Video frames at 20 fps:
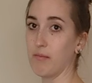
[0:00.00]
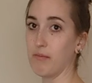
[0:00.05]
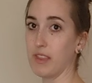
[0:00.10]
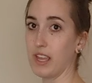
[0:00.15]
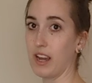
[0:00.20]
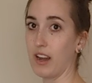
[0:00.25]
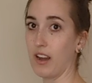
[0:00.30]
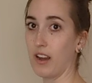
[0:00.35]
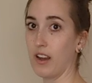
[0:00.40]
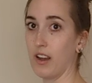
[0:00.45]
them
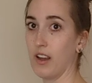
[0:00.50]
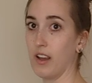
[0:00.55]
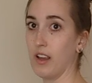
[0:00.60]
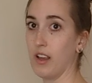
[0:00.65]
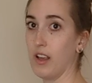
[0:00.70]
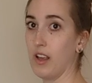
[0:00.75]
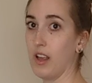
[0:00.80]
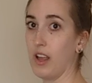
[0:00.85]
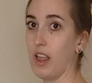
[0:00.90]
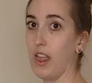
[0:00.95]
there.
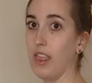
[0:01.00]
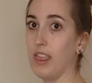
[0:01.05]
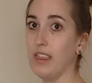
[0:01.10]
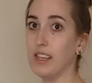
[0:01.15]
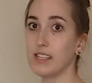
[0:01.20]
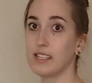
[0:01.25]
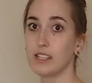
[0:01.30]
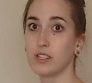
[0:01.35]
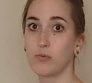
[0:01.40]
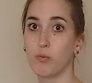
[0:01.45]

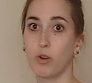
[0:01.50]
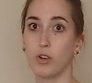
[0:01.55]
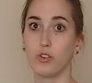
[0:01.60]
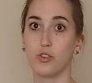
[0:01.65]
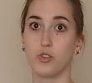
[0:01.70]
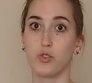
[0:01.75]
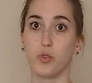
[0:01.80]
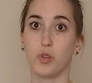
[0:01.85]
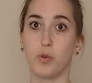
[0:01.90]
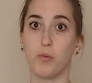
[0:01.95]
This is what
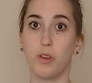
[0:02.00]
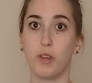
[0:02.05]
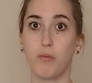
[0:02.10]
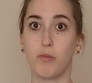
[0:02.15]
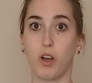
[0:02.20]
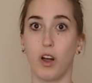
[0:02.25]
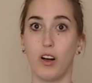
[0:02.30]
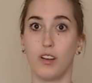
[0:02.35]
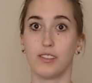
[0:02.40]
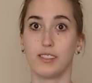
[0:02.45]
Julie
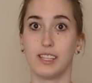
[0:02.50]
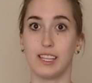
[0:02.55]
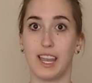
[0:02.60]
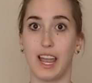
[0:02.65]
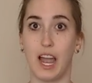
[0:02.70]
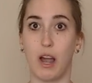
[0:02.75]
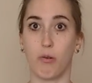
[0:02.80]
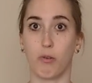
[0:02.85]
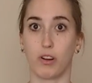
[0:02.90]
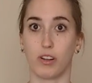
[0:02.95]
Wiebe calls
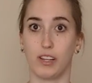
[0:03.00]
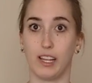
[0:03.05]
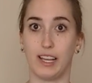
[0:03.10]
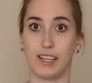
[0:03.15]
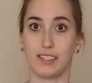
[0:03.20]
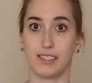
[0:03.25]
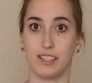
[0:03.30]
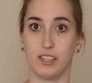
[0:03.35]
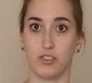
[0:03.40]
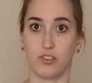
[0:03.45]
the
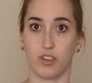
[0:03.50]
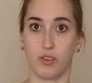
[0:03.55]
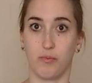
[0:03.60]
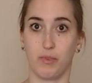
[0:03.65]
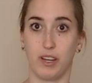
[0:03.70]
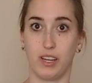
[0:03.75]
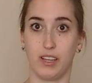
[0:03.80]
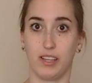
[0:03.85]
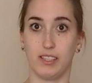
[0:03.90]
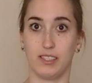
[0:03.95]
hourglass
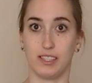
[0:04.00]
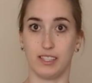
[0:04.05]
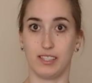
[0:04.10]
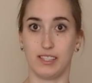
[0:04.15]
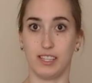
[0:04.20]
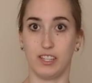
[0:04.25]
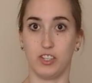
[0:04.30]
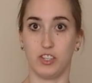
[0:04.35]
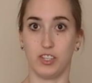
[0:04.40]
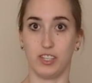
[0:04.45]
syndrome, because it
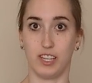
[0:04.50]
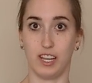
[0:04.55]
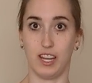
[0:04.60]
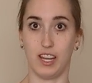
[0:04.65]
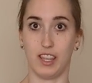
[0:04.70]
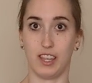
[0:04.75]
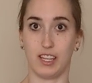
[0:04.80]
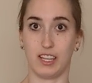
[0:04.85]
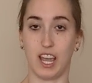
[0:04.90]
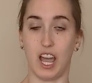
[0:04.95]
cinches
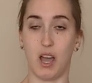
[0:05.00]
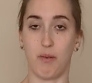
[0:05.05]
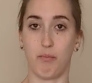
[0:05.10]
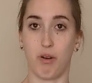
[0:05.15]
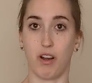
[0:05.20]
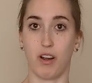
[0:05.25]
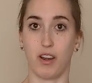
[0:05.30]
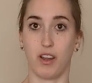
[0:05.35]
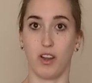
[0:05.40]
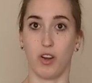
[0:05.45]
in at the top
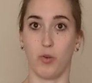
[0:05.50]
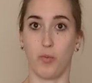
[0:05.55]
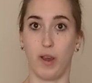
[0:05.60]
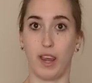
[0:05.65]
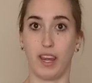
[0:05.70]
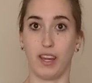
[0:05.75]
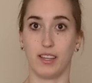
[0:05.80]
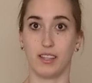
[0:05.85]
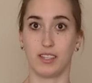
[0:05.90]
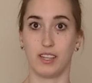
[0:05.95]
part of your
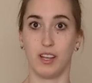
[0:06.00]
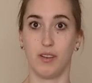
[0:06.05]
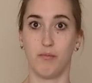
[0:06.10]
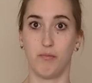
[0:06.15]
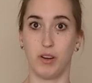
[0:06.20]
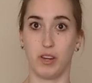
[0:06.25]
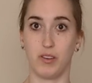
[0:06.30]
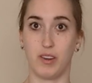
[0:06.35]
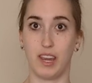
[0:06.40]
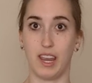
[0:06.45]
waist,
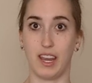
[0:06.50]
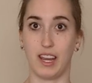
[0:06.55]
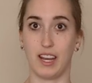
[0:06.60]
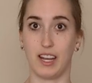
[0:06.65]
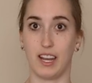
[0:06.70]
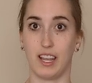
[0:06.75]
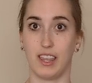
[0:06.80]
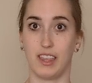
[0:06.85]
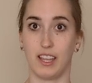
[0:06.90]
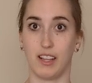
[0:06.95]
but you can't
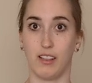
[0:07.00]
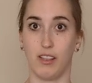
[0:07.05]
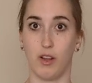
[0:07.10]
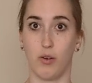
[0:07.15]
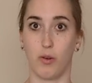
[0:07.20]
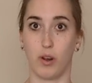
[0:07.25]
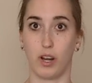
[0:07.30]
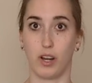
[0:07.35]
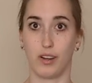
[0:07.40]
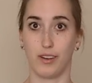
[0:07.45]
get anything
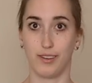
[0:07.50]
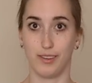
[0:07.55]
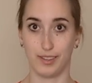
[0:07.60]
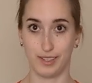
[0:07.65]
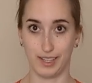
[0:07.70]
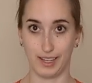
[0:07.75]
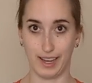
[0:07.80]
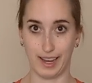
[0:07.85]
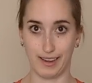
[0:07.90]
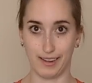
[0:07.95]
lower
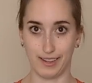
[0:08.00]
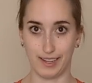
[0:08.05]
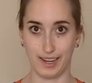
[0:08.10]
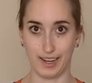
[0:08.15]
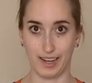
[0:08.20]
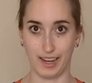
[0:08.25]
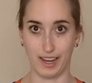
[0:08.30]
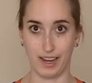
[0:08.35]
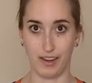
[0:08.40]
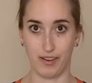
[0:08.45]
to
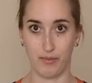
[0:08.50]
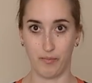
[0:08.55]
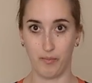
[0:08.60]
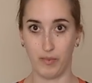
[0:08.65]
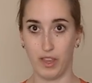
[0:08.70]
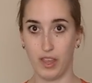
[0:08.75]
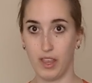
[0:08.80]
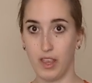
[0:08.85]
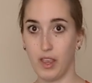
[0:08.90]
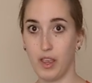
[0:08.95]
kick in.
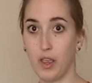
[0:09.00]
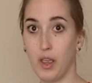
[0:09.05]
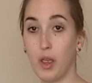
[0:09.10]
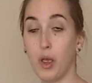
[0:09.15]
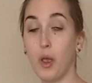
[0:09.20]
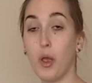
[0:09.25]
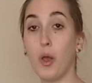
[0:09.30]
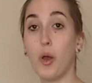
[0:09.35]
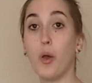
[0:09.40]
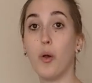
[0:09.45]

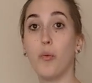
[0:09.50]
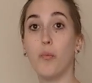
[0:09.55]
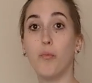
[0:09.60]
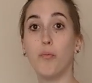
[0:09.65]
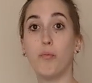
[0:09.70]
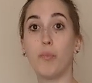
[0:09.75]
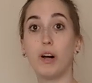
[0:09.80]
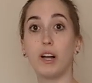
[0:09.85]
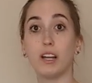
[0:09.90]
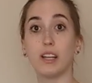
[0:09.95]

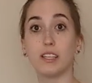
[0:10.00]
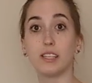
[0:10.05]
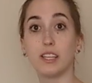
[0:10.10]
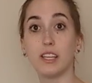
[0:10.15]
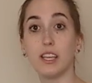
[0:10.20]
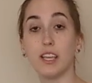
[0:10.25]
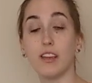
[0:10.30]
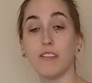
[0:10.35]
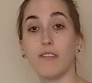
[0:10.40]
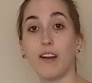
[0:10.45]

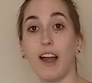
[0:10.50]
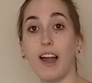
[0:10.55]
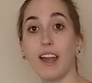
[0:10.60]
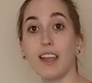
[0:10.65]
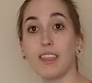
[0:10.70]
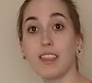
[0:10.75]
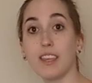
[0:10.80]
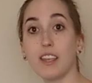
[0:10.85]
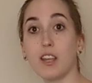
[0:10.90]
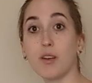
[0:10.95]
But if
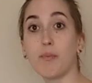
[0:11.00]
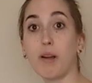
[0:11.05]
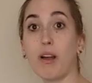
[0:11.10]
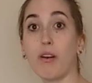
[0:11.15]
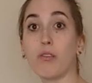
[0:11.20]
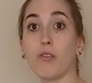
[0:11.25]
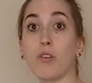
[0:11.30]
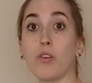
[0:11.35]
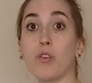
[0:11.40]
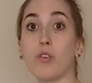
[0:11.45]
I think
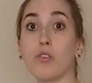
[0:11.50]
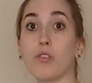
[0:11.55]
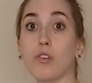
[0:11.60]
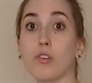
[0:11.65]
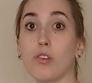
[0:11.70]
about